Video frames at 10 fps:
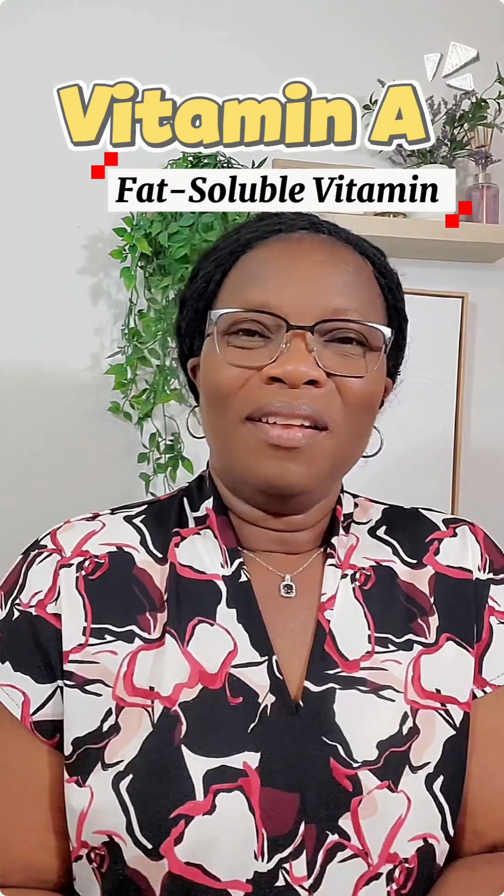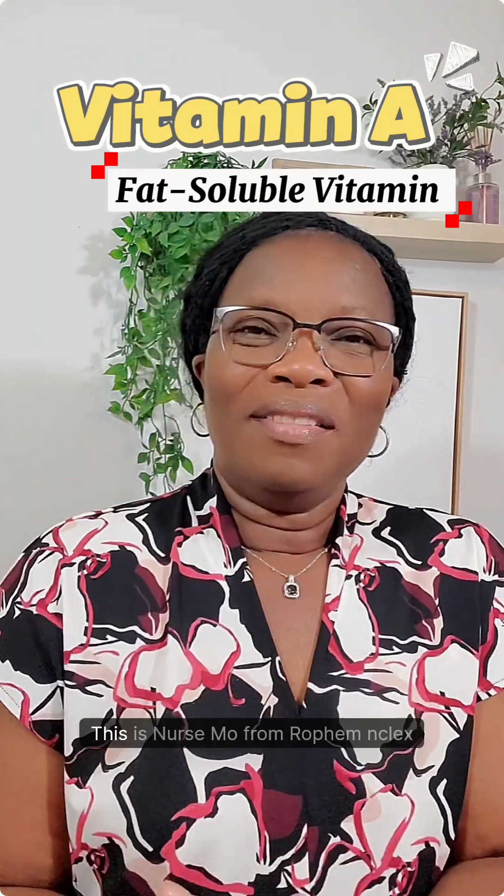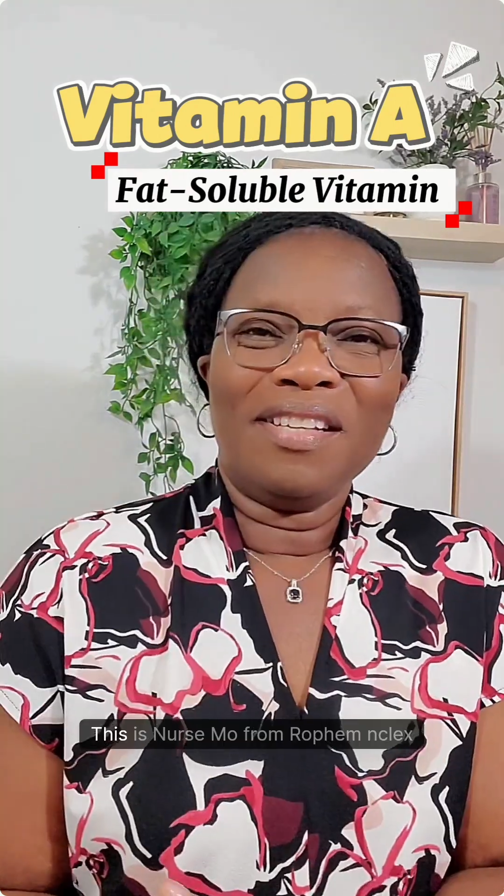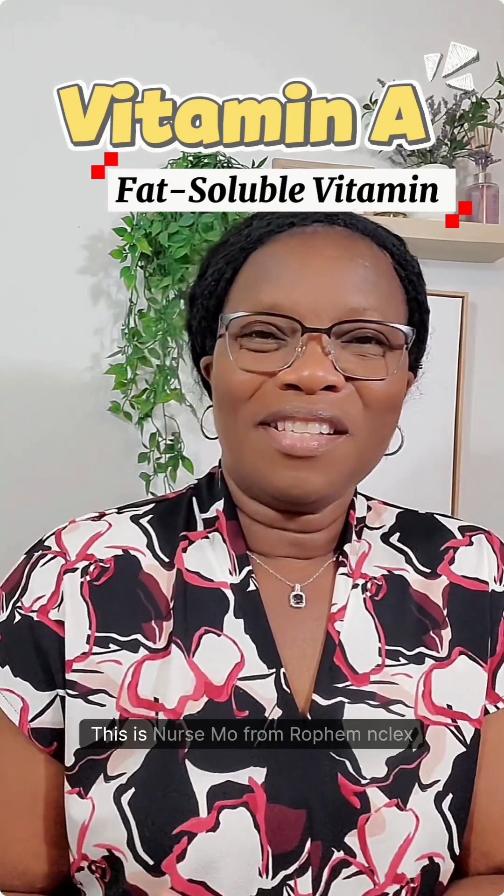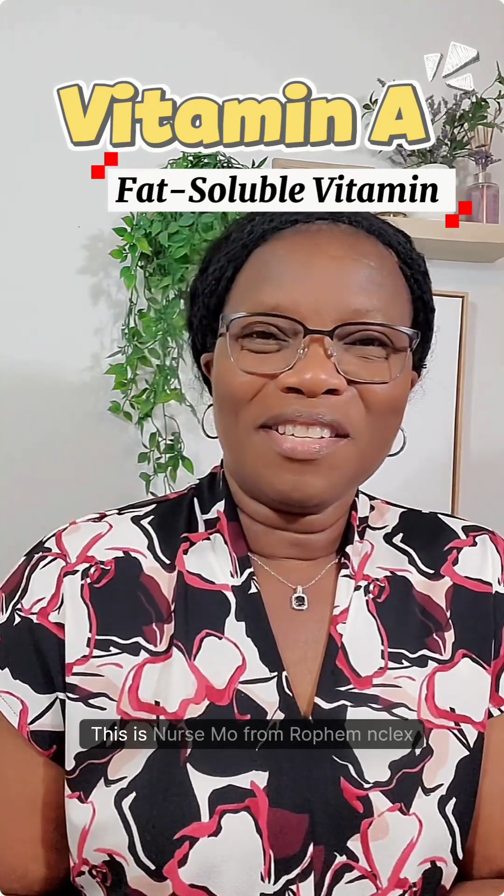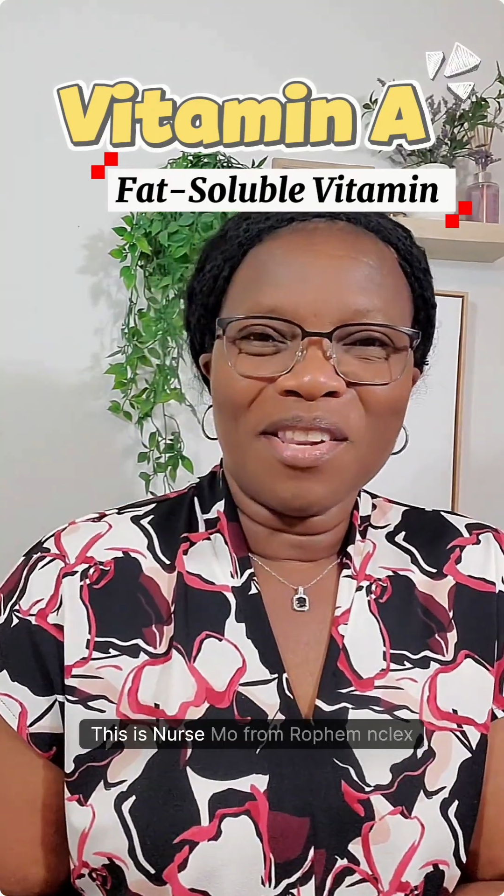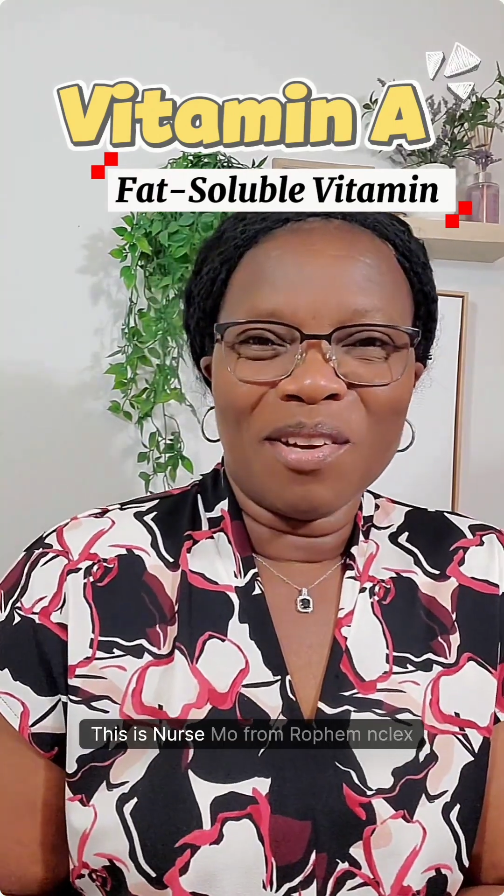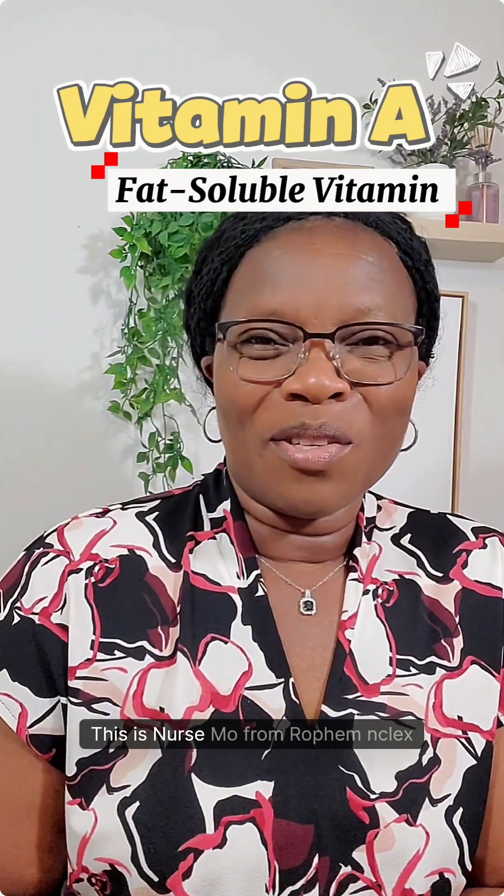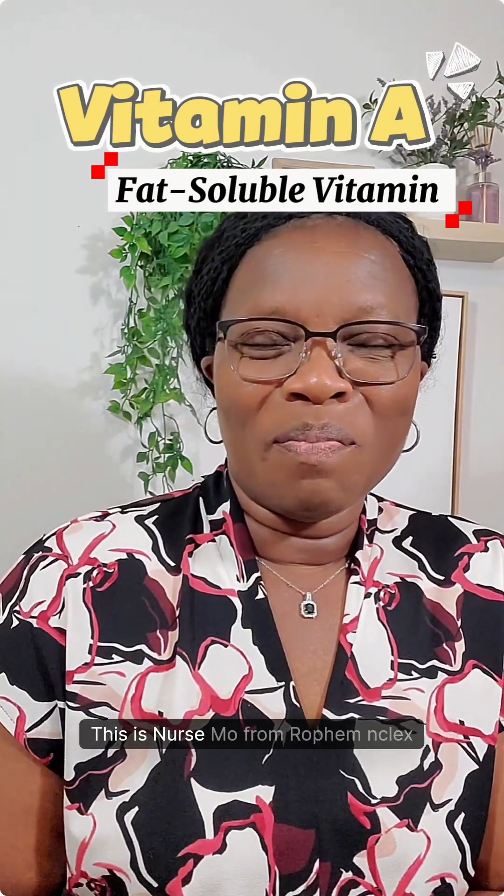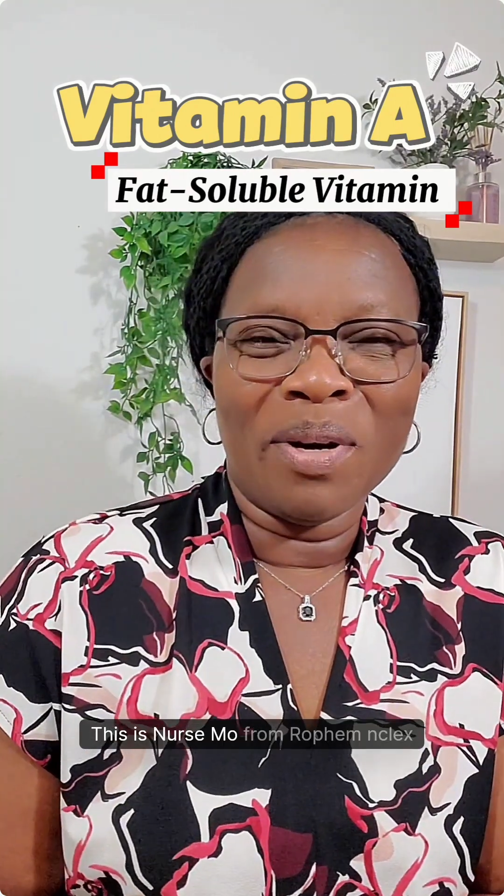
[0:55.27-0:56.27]
This is
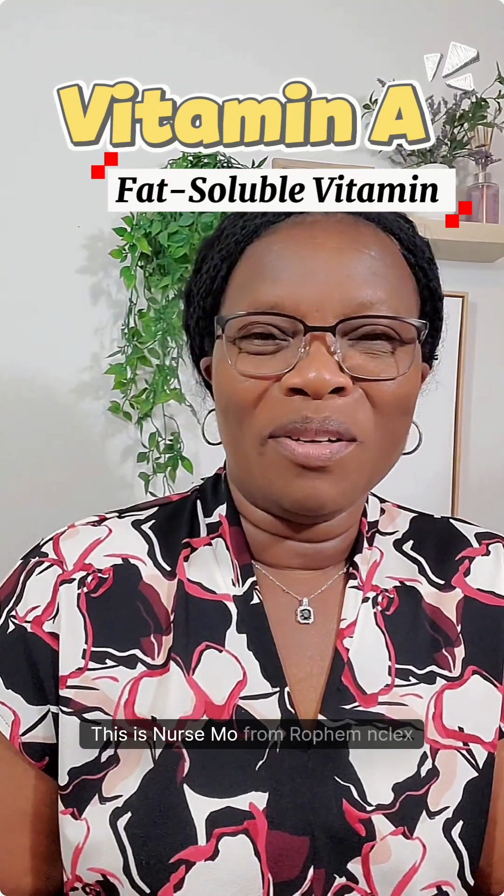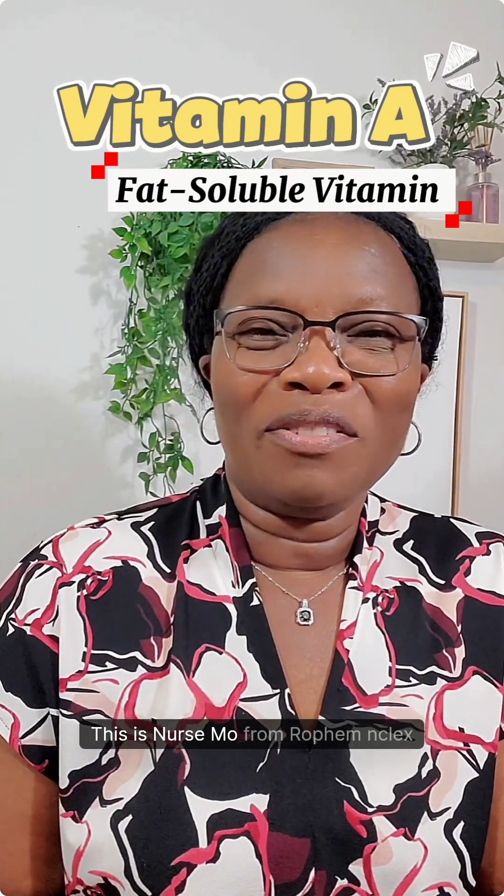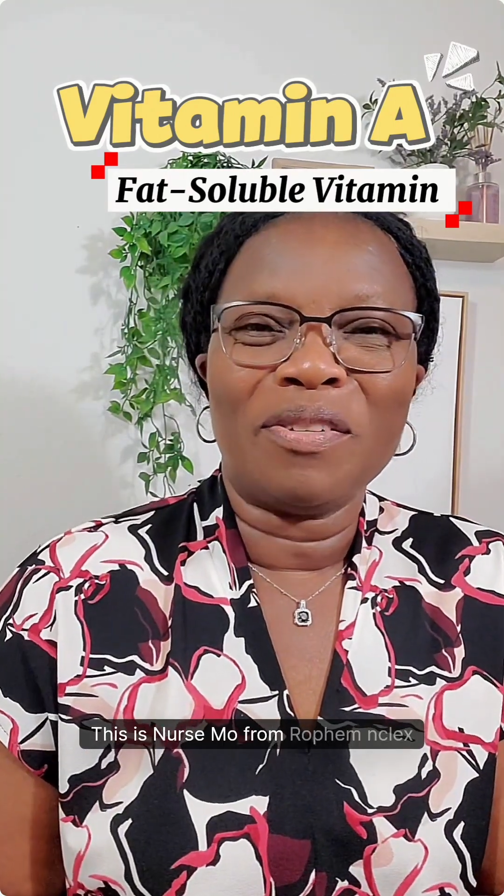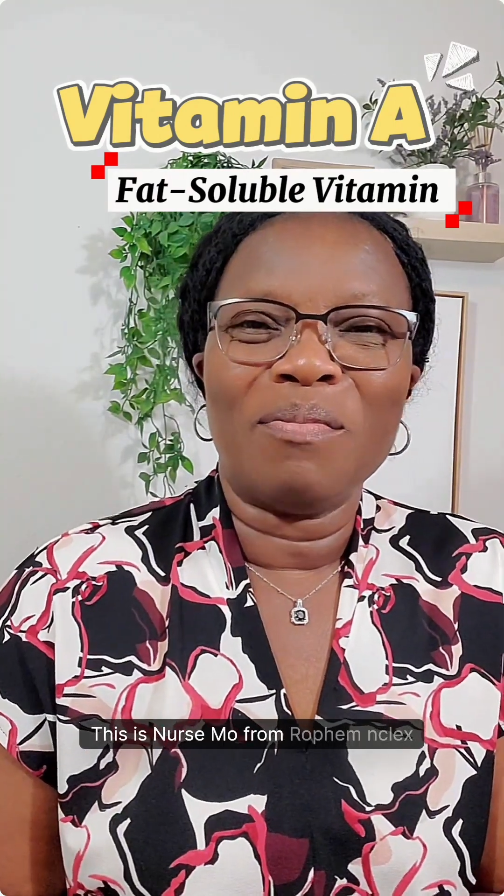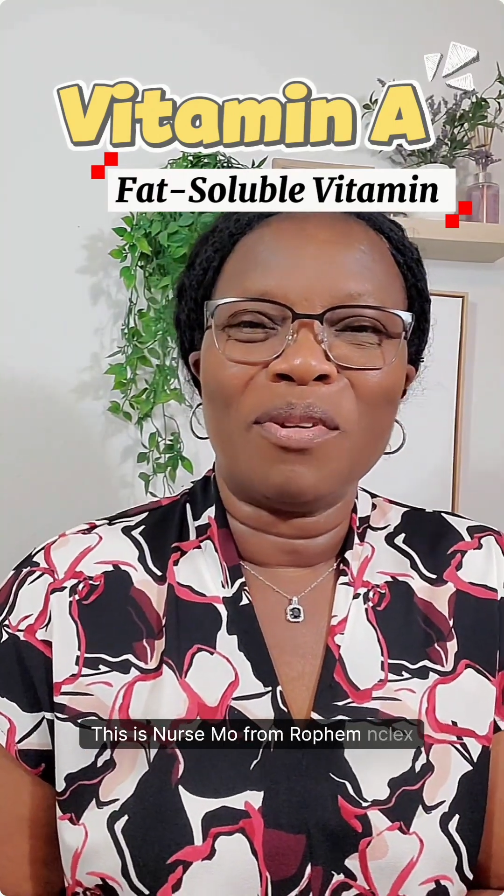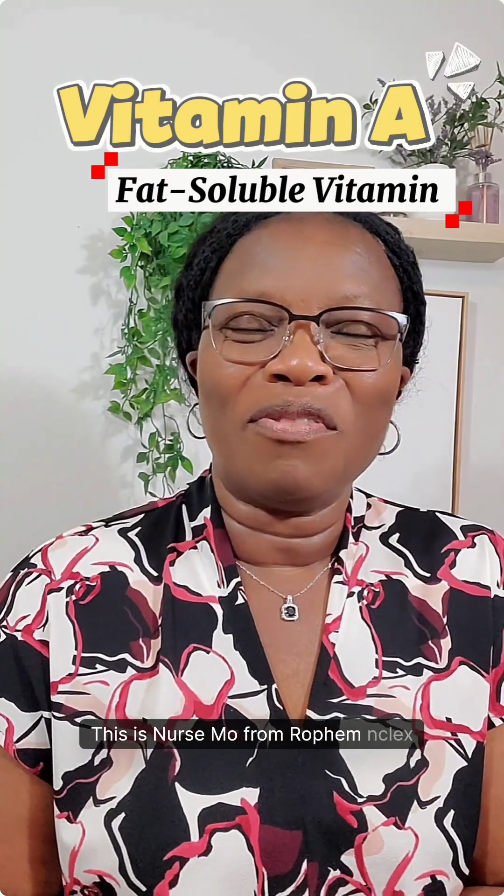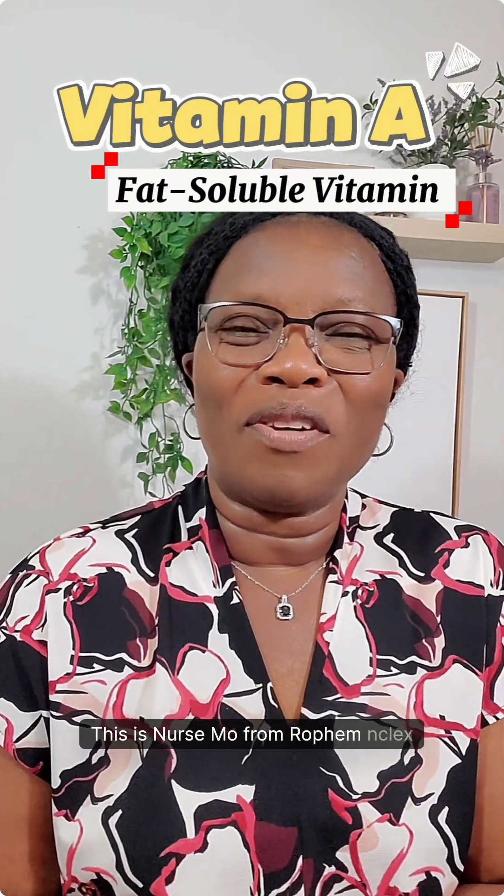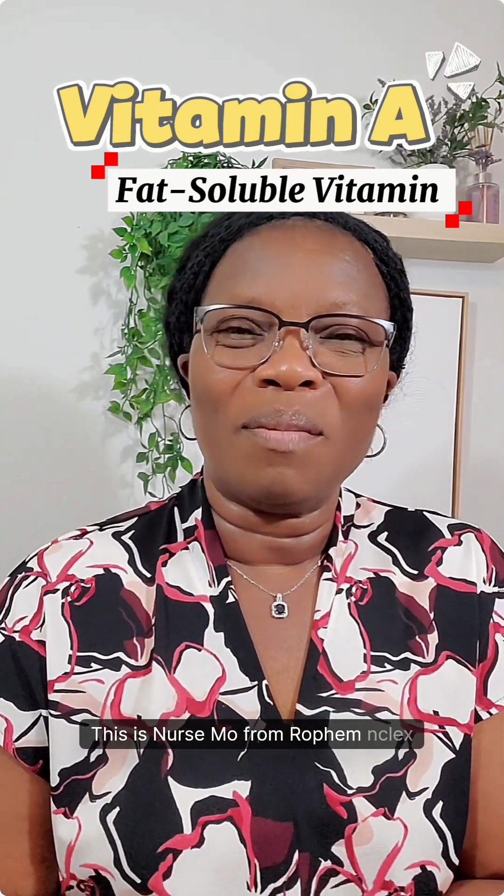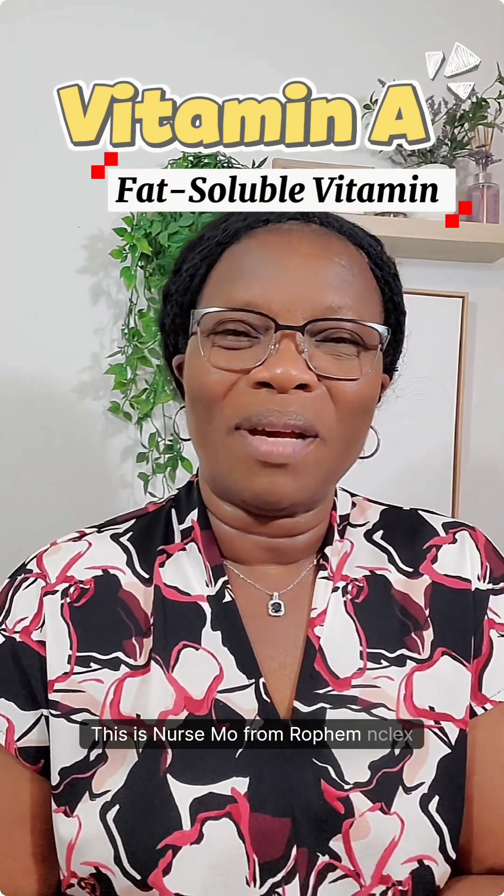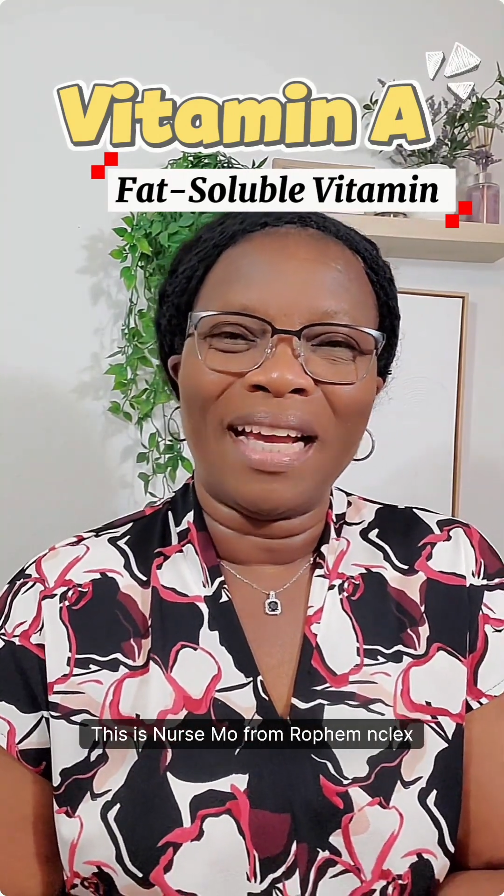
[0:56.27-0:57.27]
Nurse Mo from Rophem